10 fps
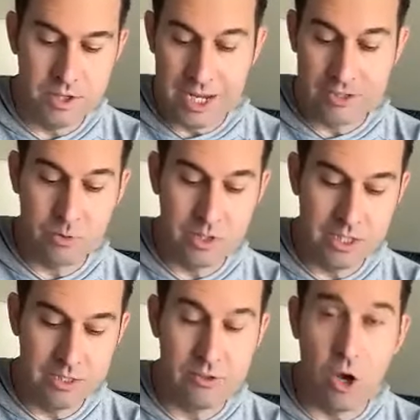the next
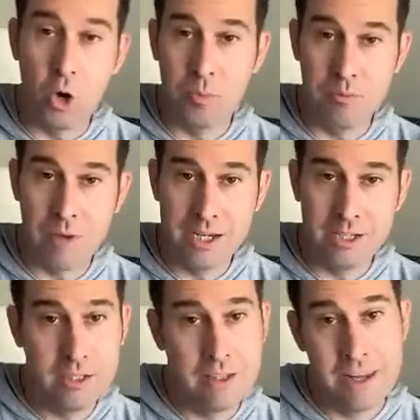one is
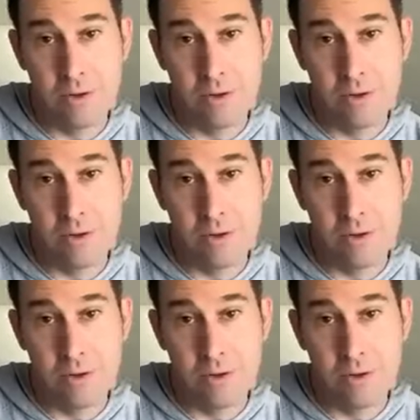open-minded.